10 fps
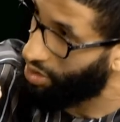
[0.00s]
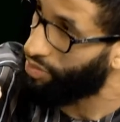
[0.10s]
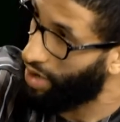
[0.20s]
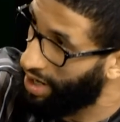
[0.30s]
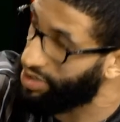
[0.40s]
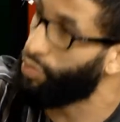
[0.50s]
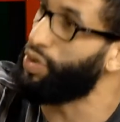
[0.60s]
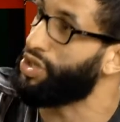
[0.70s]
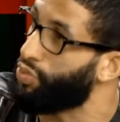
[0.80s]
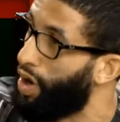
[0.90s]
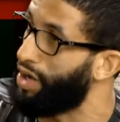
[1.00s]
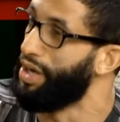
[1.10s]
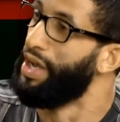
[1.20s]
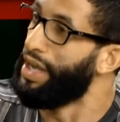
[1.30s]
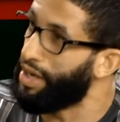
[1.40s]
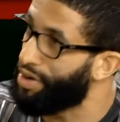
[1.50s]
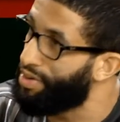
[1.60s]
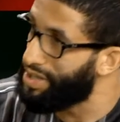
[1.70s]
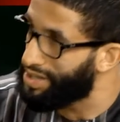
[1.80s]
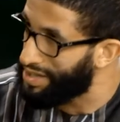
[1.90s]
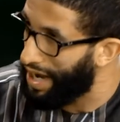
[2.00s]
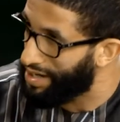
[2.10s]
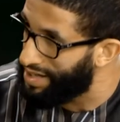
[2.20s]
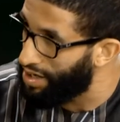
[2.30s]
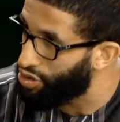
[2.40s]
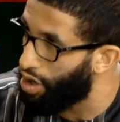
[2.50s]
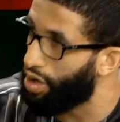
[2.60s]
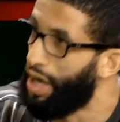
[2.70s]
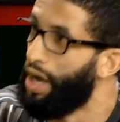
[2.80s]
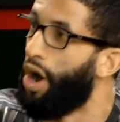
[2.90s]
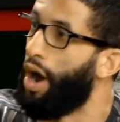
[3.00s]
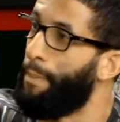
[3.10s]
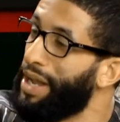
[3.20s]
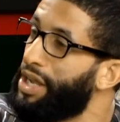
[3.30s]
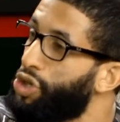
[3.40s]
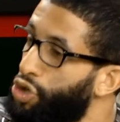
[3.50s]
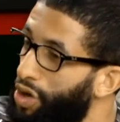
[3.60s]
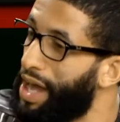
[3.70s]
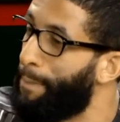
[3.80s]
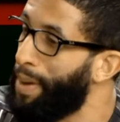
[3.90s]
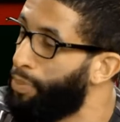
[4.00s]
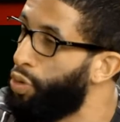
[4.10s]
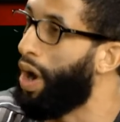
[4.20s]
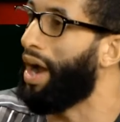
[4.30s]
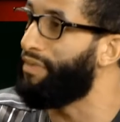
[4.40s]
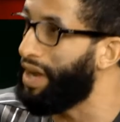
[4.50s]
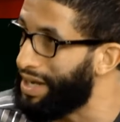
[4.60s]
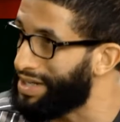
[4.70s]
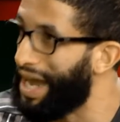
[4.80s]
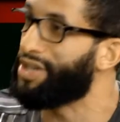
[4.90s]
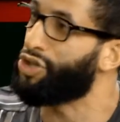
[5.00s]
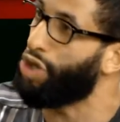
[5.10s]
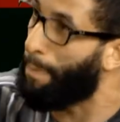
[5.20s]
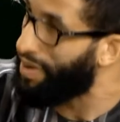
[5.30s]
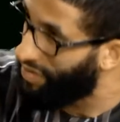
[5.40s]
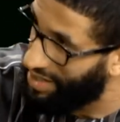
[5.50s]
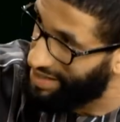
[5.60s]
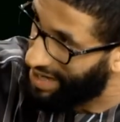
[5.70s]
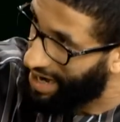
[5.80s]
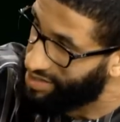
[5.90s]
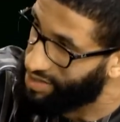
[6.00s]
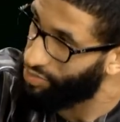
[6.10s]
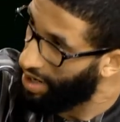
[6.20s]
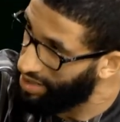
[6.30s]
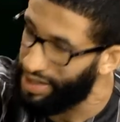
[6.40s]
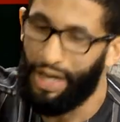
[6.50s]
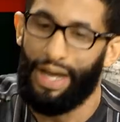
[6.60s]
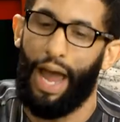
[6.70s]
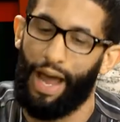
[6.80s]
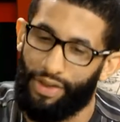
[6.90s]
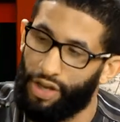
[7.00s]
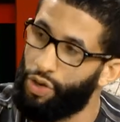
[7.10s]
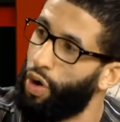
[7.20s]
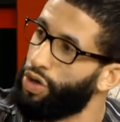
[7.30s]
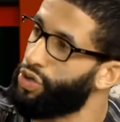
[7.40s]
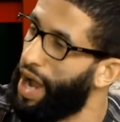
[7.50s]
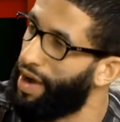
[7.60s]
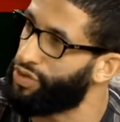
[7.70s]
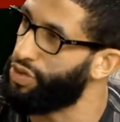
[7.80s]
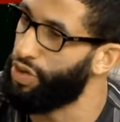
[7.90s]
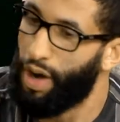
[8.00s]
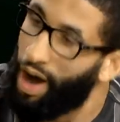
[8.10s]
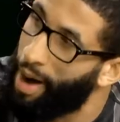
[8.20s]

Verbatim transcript: right, which is what? Increased taxation, mm-hmm. uh, making sure that people who are evading tax stop evading tax, mm-hmm. right? And then you also have to uh,